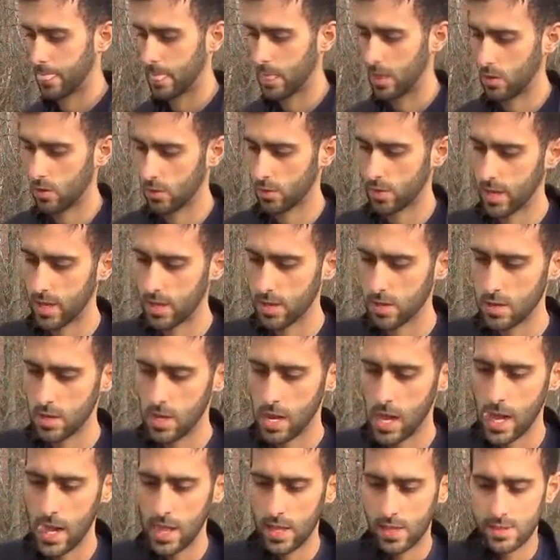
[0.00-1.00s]
Okay?
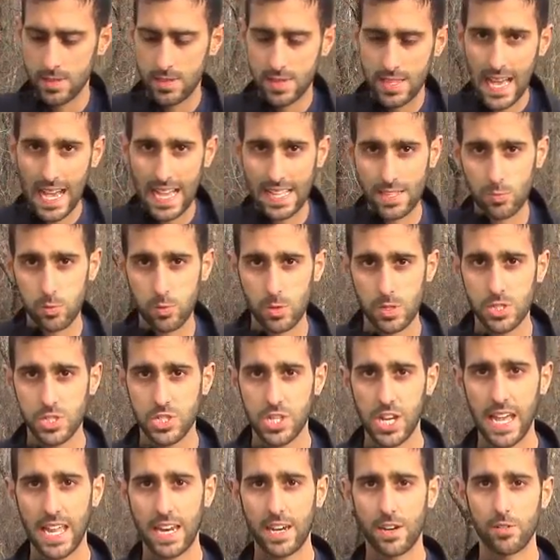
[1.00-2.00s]
That's what
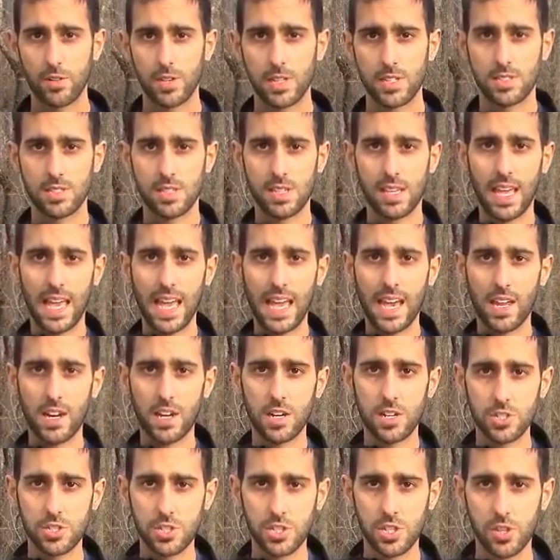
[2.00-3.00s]
generates the
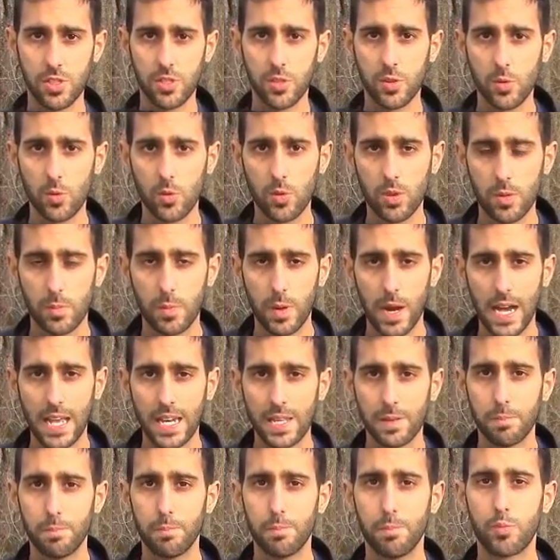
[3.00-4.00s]
energy through the
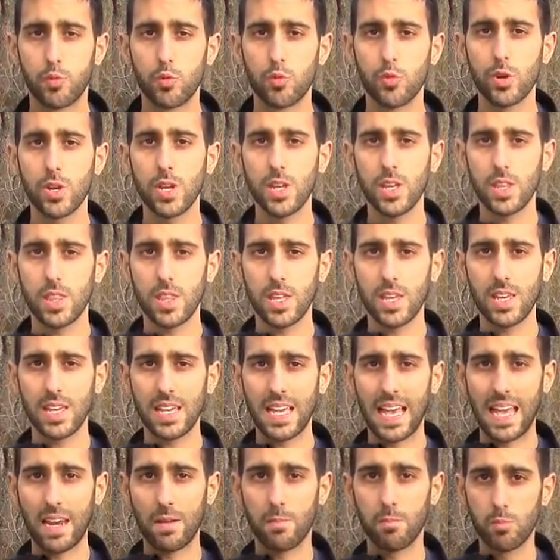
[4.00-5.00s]
body. Breathing
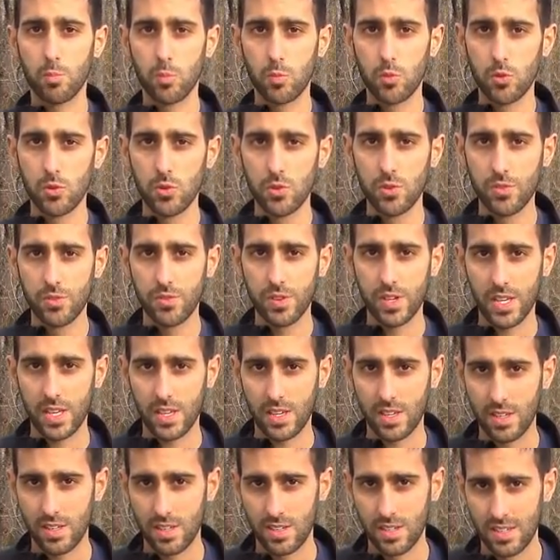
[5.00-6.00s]
and
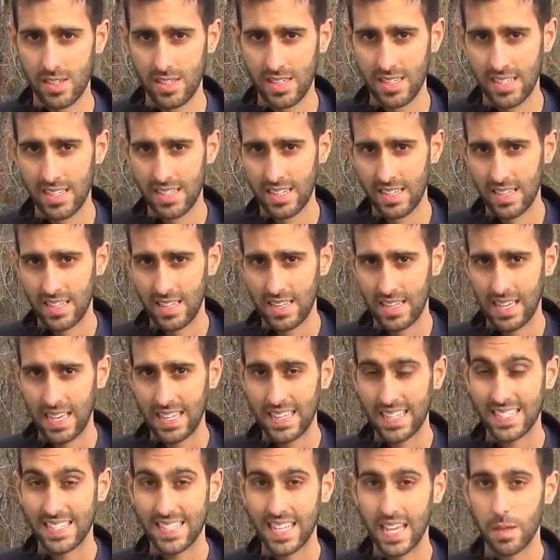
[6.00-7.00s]
moving
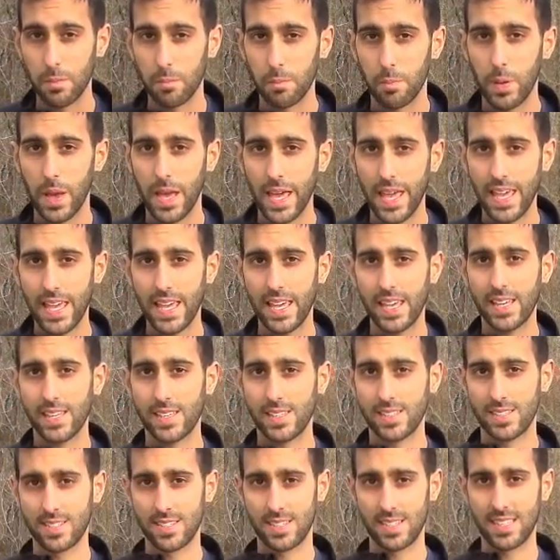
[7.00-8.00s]
at the same
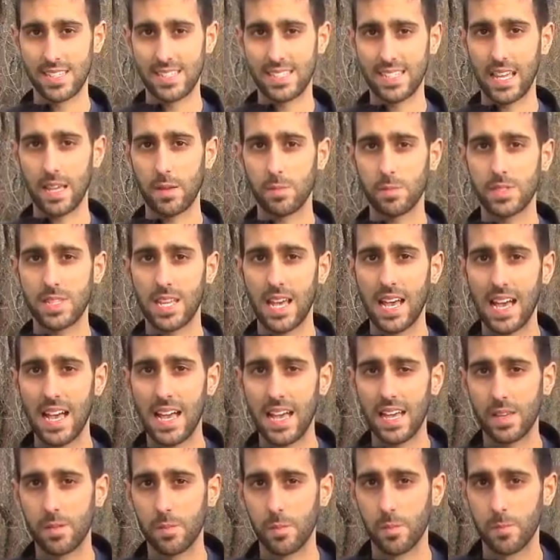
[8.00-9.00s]
pace, at the same
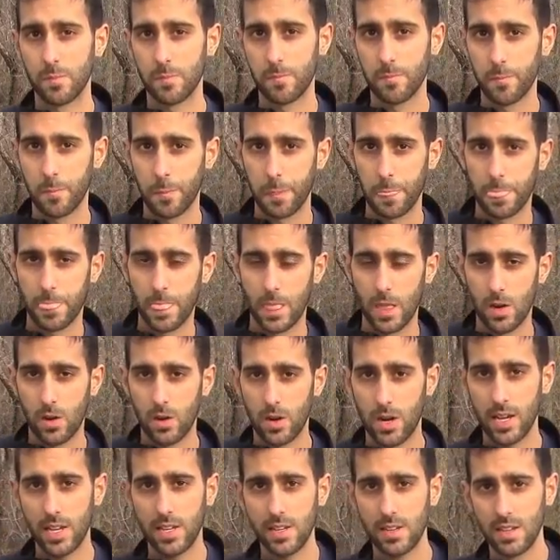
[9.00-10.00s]
time.
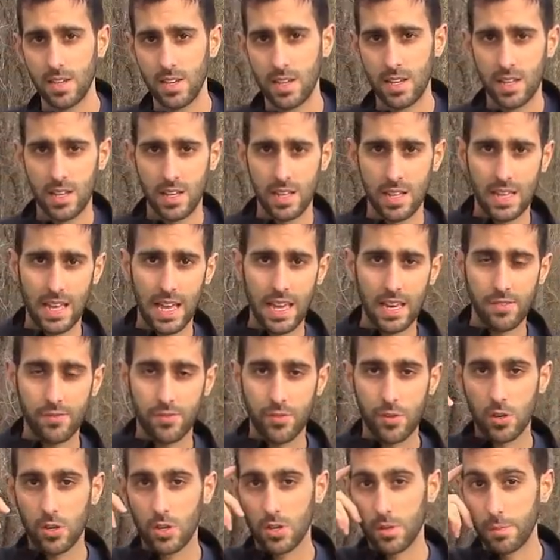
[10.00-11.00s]
Alright? And
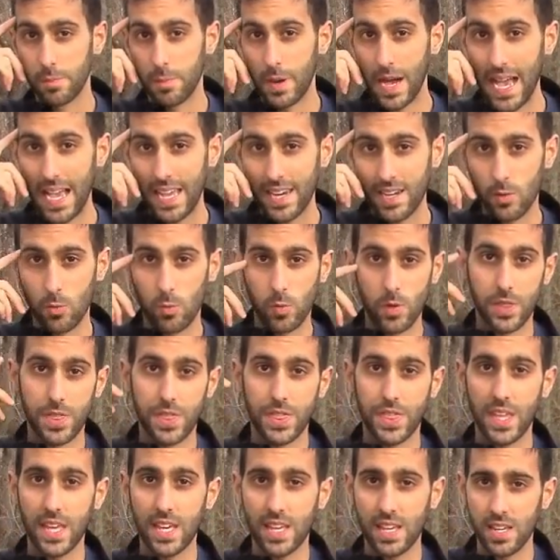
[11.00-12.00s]
if you combine it with
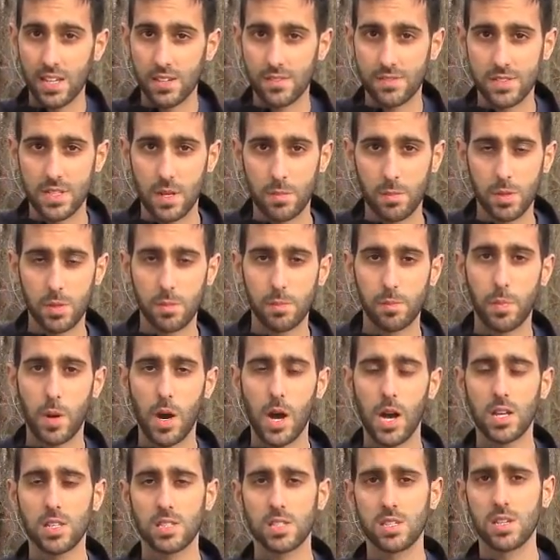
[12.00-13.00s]
thinking of something
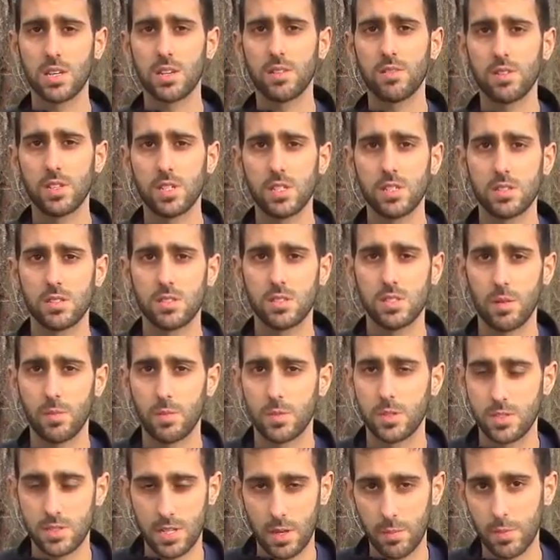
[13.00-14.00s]
positively,
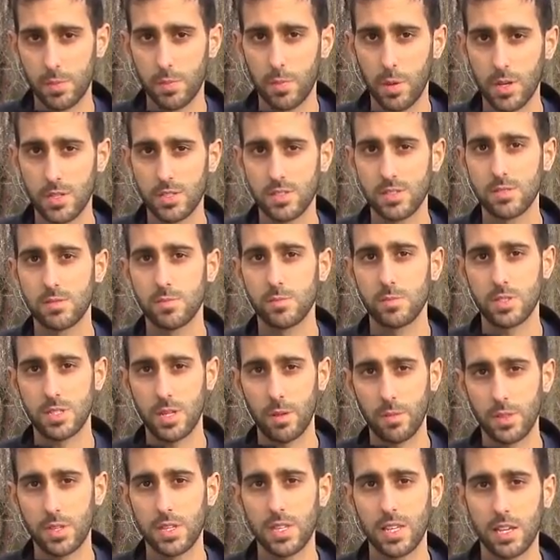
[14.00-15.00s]
some, something positive,
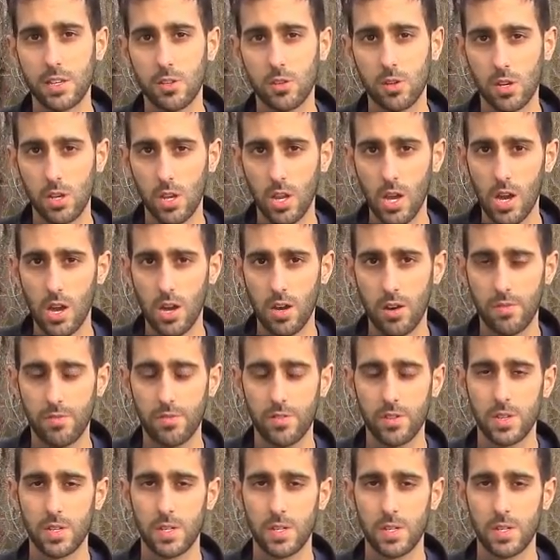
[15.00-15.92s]
something that you love,